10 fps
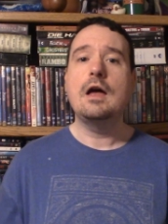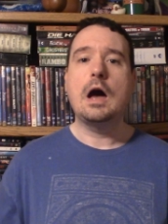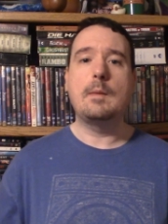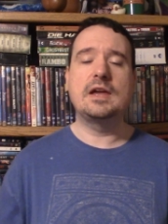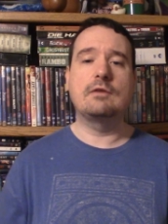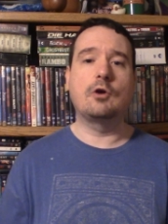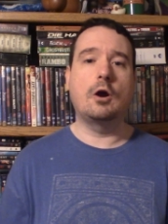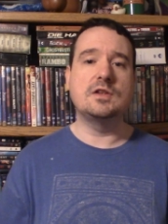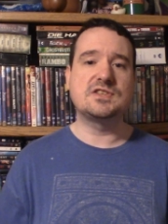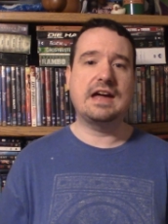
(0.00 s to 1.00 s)
I'm going to give
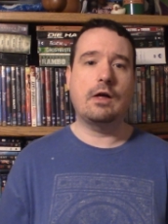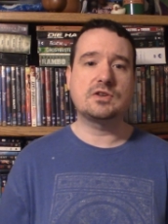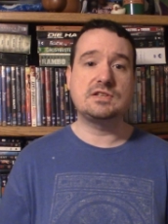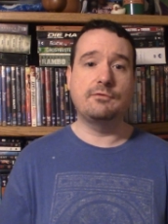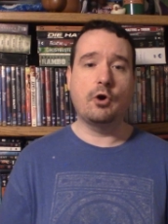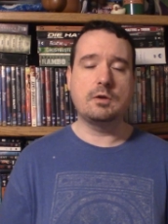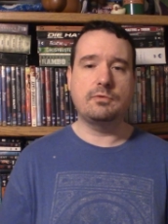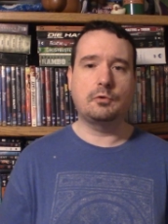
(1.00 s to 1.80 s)
Guardians of the Galaxy Vol.